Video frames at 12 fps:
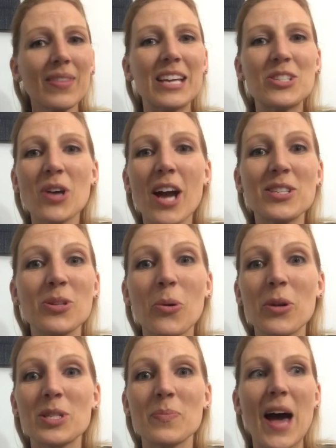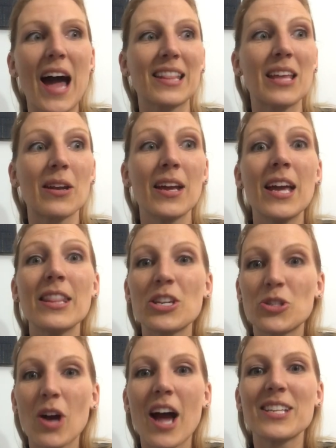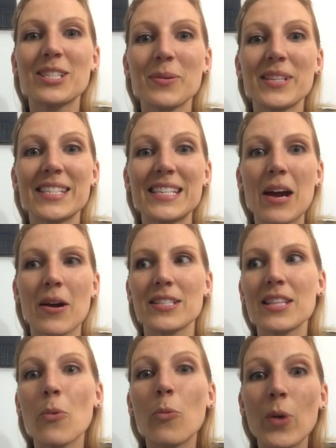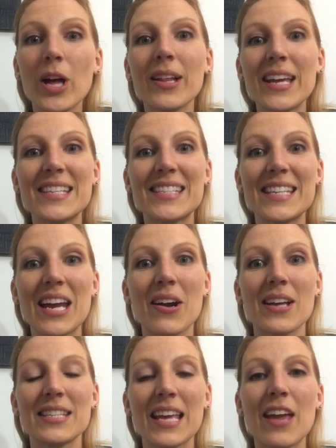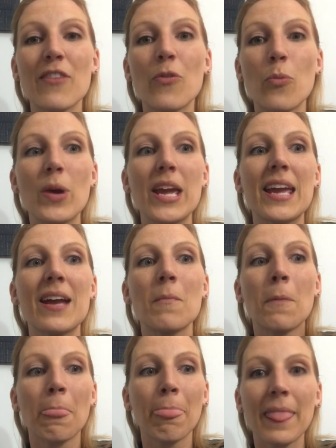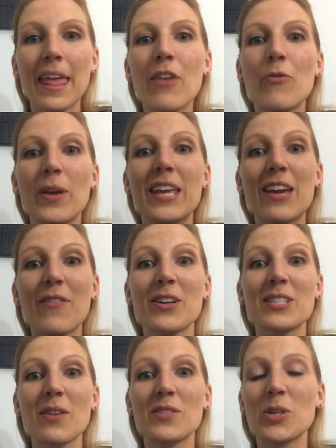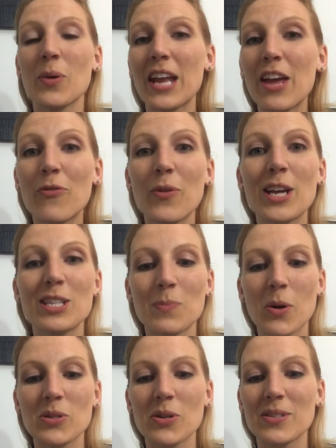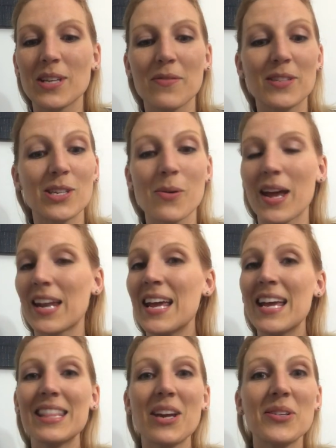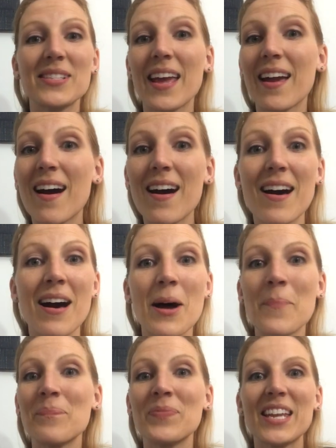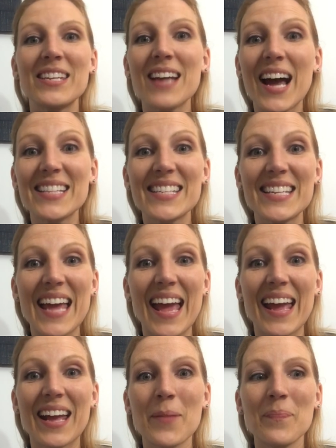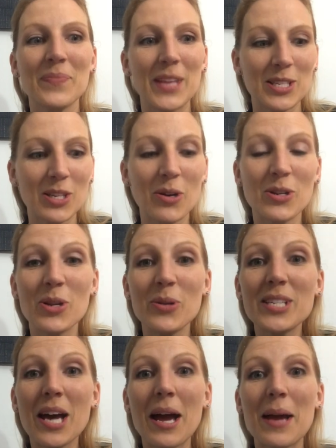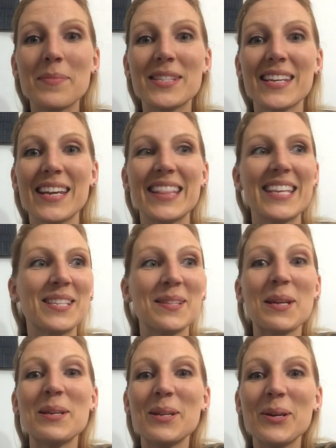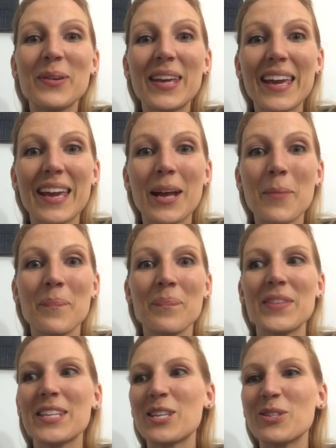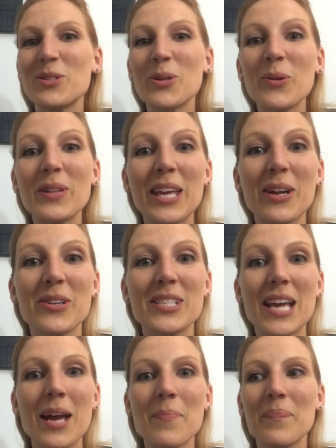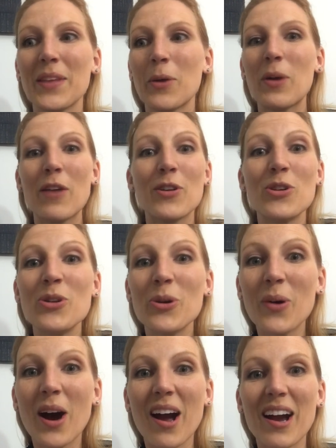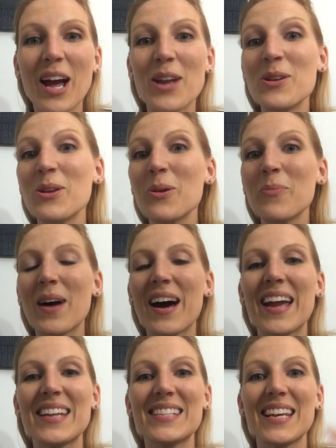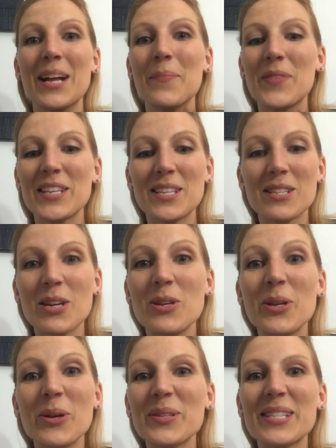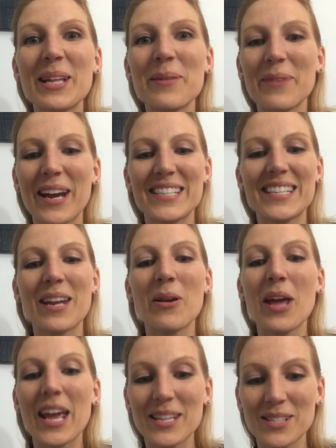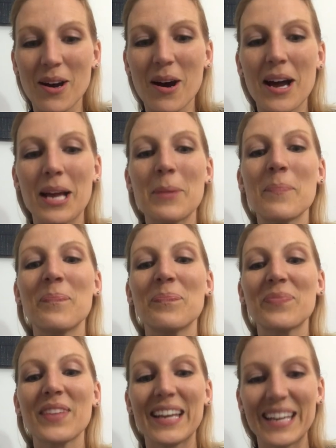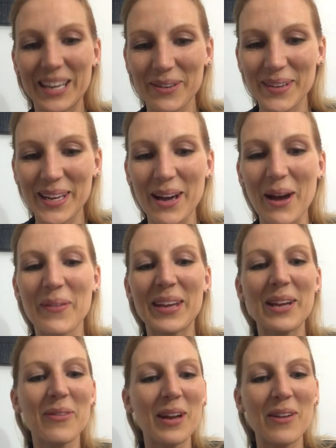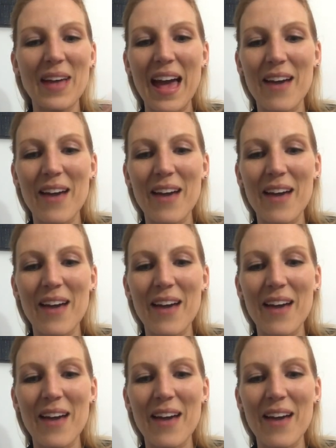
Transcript: It tries to hold us back, that, that tries to ensnare us, that will ensnare us if we if we give ourselves to it, if we expose ourselves to it. They're saying, uh-uh, not today. These are new times. This is a new king. This is new leadership. We have a new heart, a new mind. This is a new celebration. It's on. Here we go, getting rid of